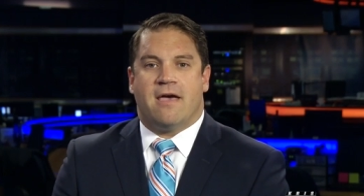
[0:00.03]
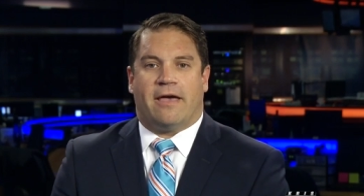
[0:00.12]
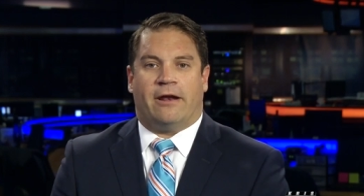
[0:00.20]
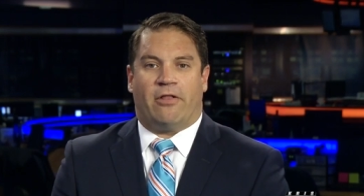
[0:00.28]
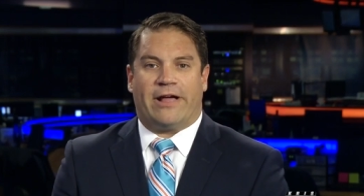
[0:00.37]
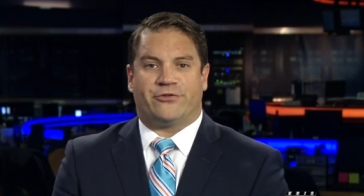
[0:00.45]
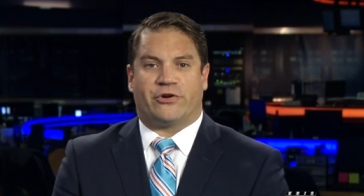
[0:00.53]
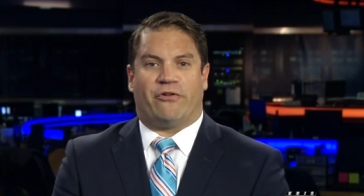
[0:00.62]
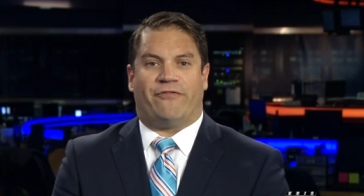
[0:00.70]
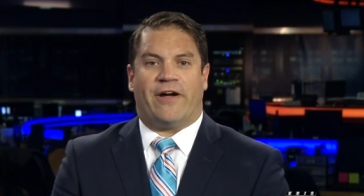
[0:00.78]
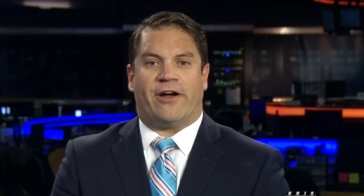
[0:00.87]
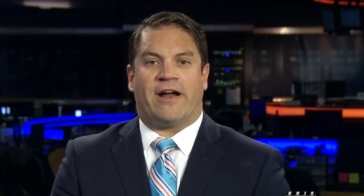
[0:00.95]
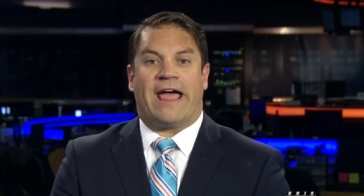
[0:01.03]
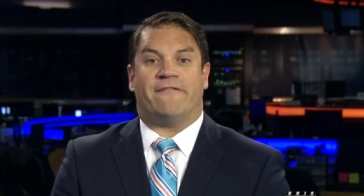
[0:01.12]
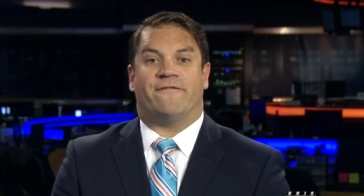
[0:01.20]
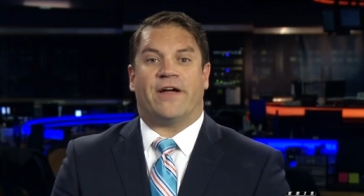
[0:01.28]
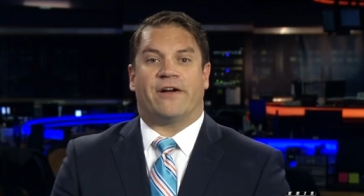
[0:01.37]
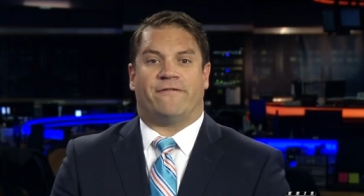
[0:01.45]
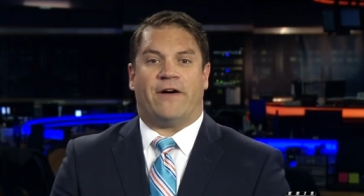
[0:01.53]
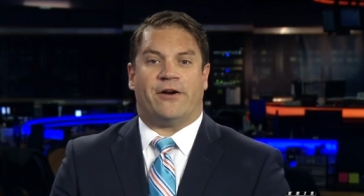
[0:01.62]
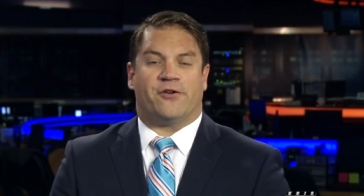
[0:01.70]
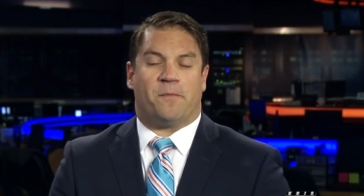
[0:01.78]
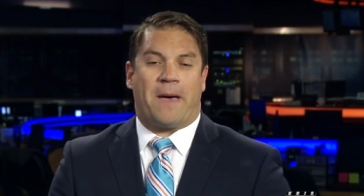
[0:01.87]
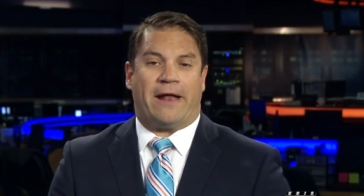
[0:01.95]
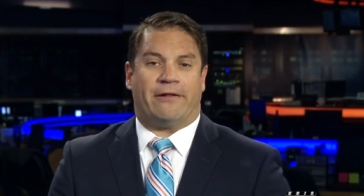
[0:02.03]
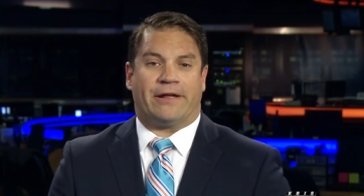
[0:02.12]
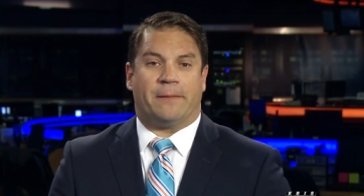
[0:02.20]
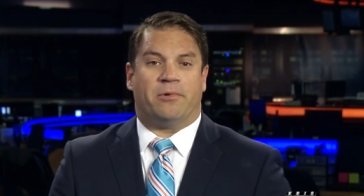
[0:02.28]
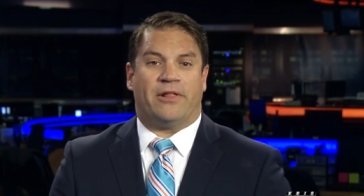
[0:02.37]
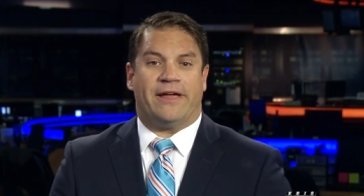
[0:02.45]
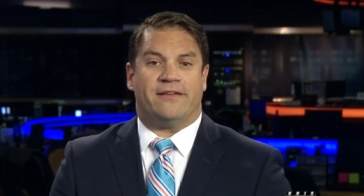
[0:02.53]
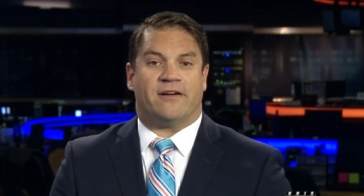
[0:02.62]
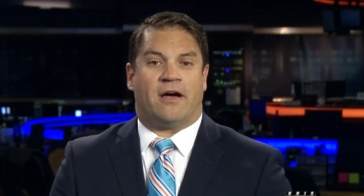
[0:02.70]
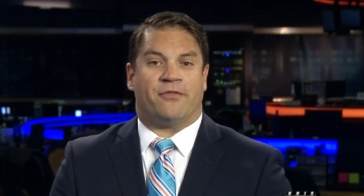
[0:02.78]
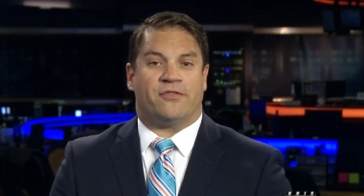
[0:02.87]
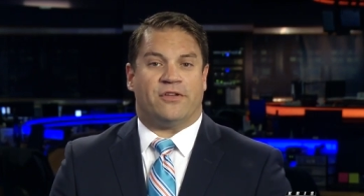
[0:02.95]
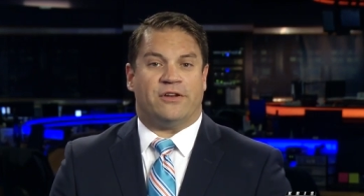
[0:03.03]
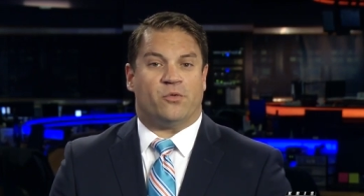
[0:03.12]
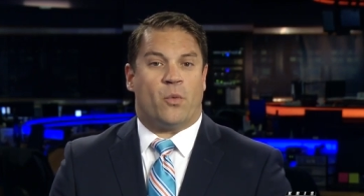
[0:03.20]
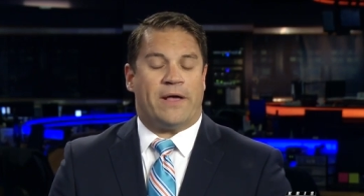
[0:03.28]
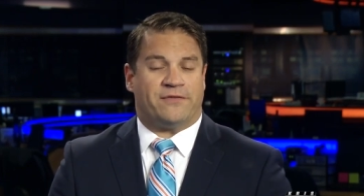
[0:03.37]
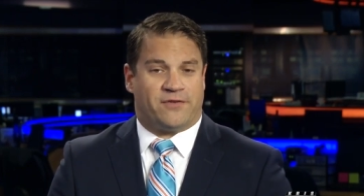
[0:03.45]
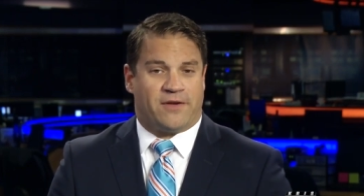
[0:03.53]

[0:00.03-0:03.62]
An electrical fire had firefighters battling a blaze on the city's west